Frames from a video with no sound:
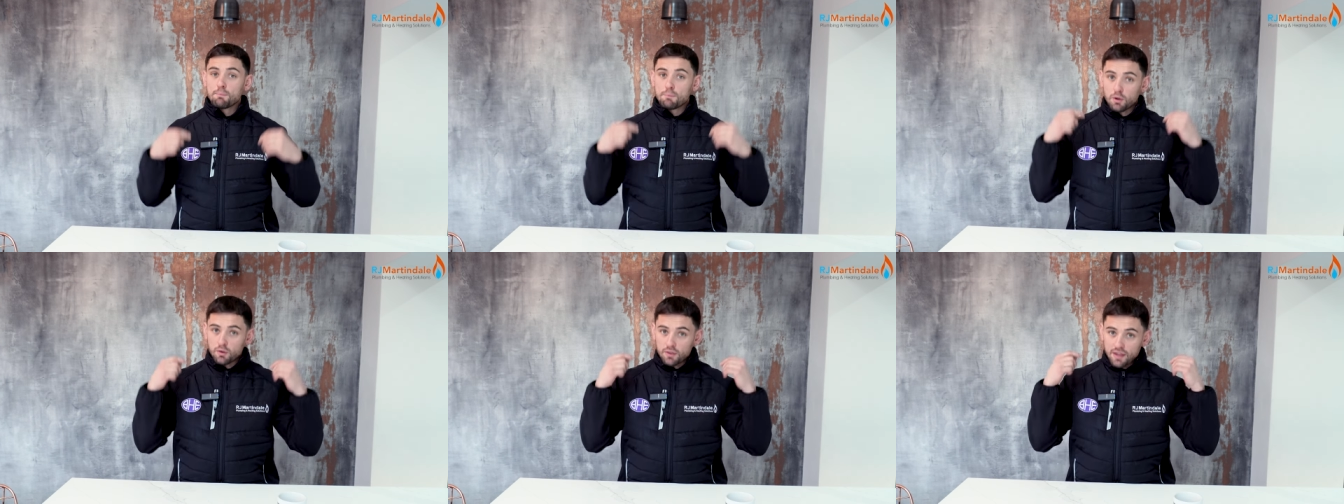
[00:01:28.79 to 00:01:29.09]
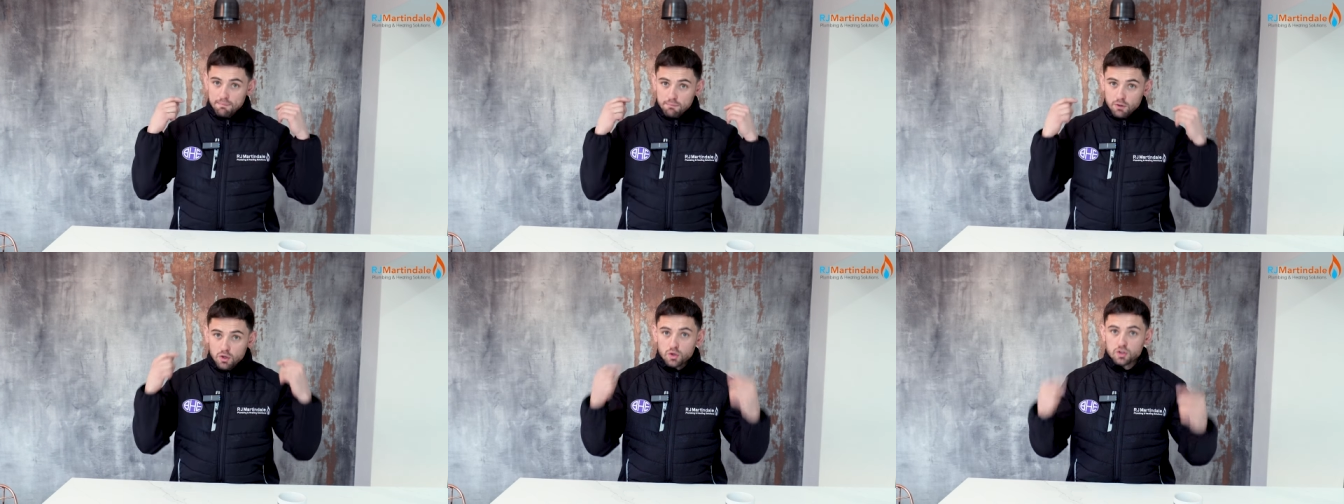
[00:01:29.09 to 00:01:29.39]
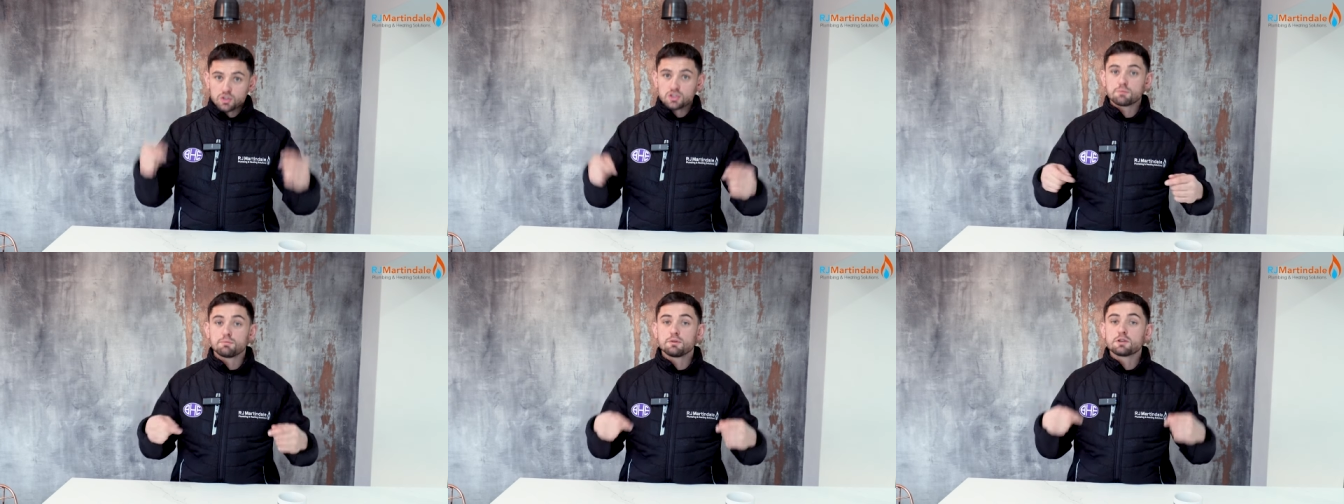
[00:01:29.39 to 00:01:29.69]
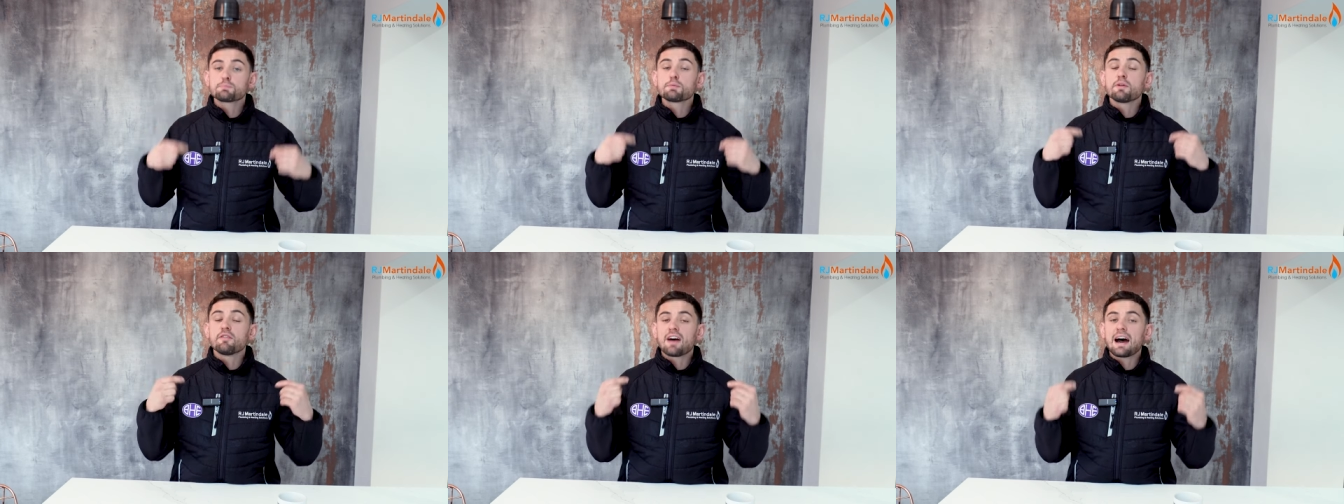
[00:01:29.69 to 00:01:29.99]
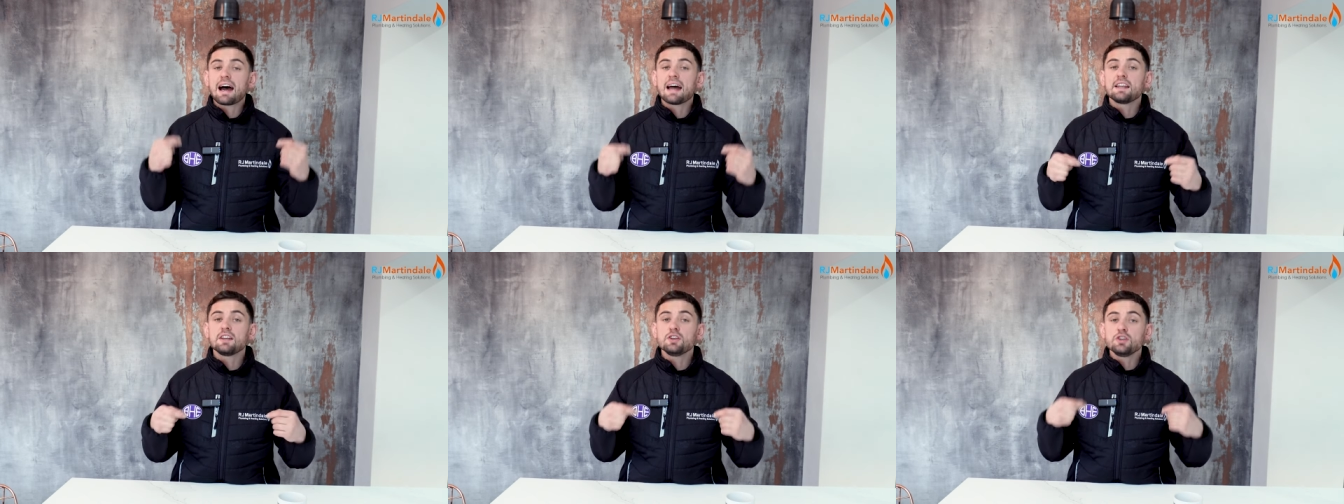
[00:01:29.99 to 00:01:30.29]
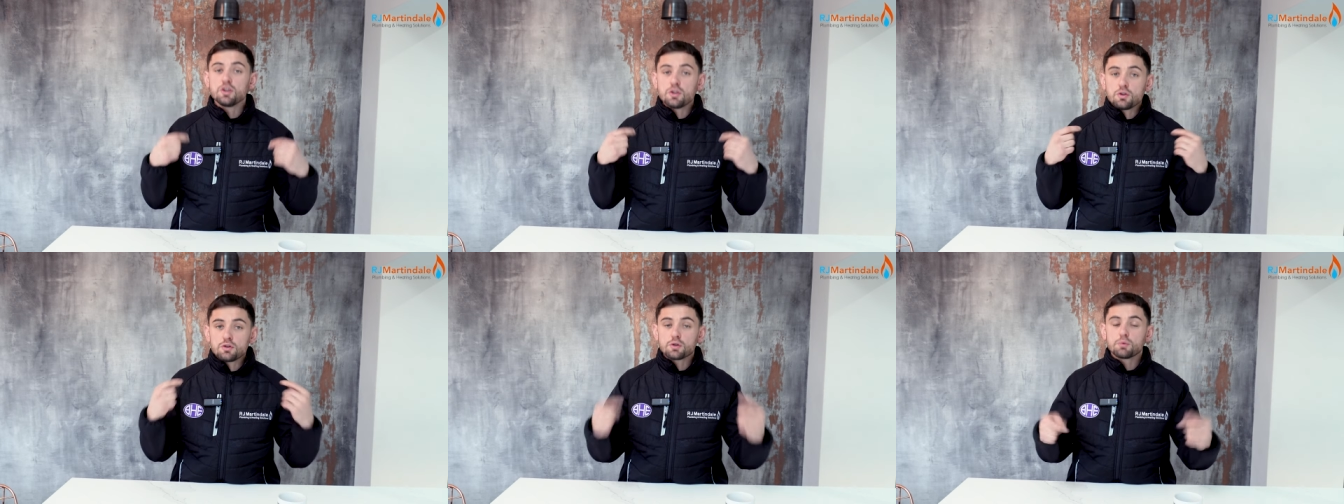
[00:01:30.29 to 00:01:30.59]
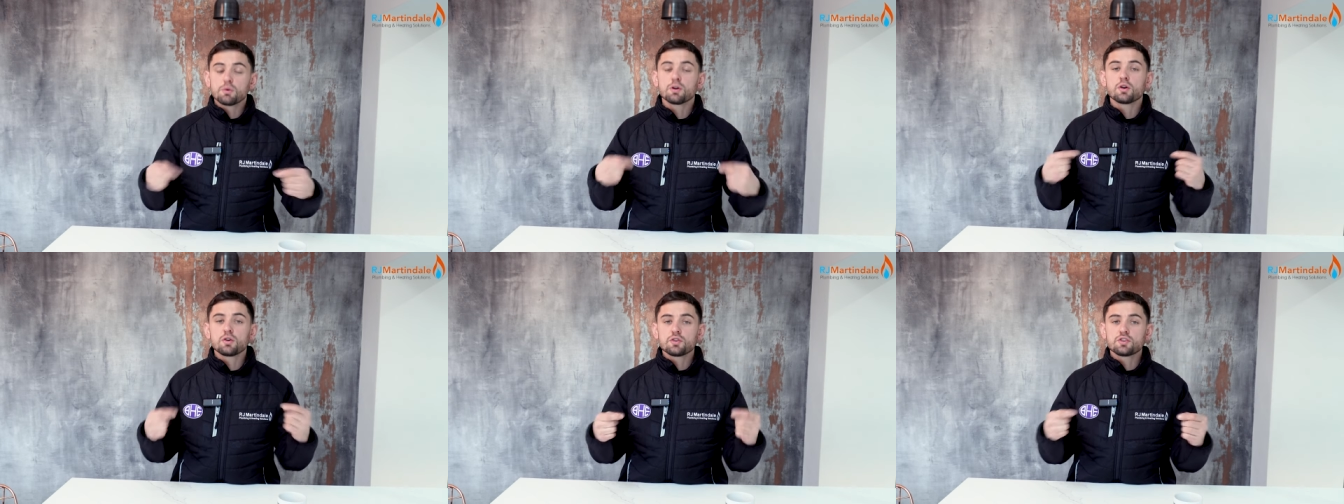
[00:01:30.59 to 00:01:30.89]
but them customers, providing you
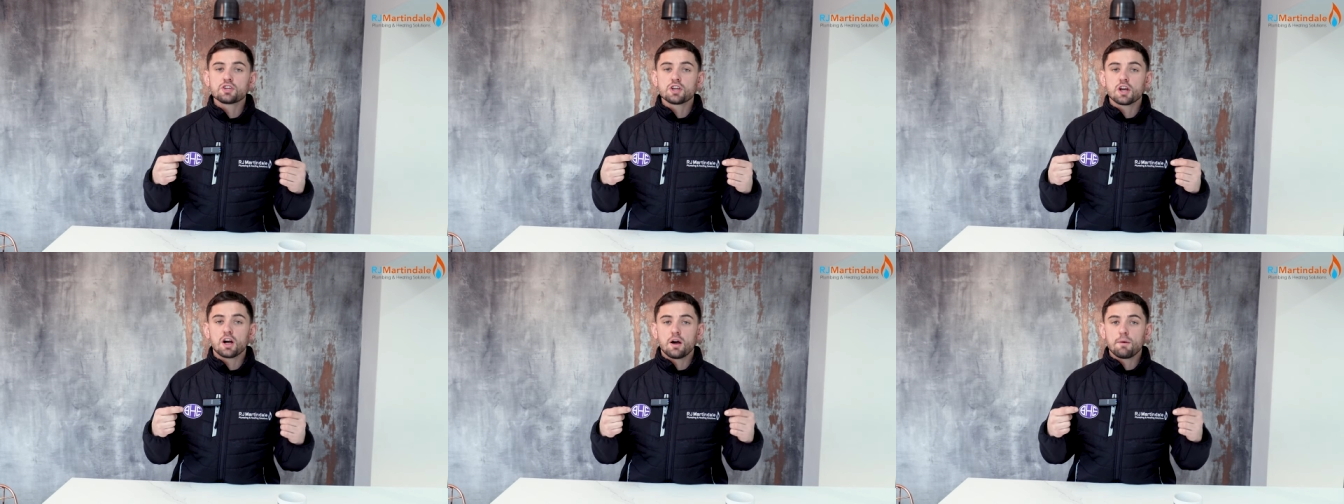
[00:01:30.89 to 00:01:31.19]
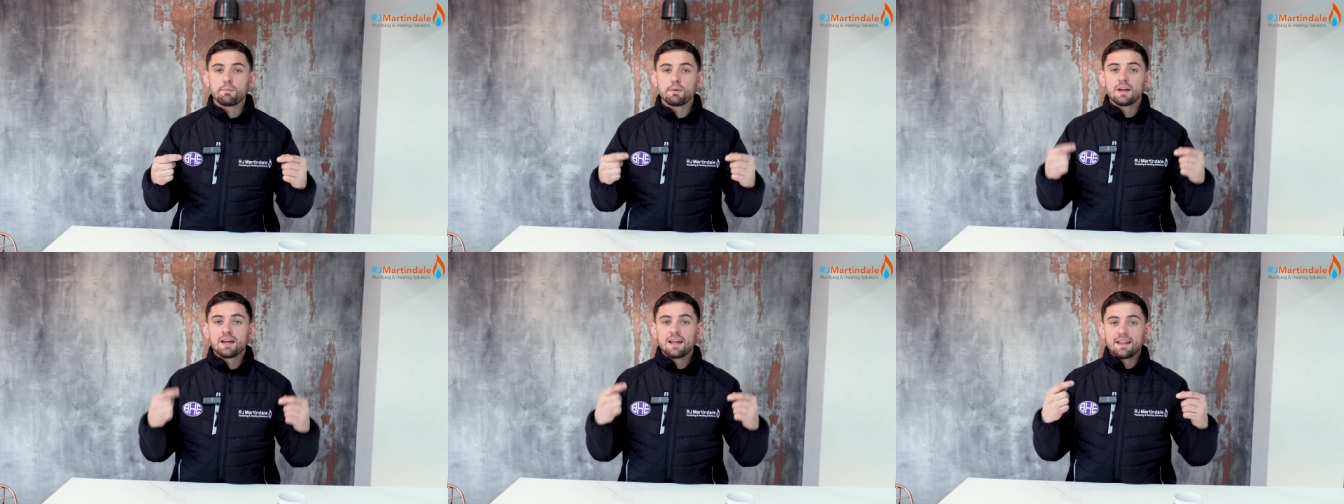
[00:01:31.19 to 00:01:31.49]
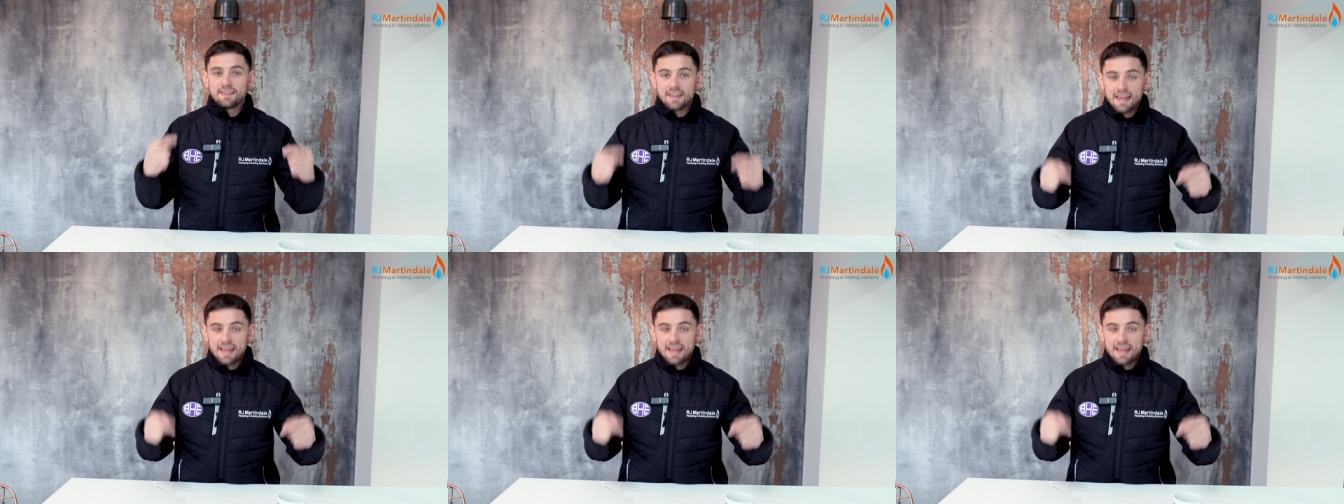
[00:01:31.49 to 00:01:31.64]
do a good job,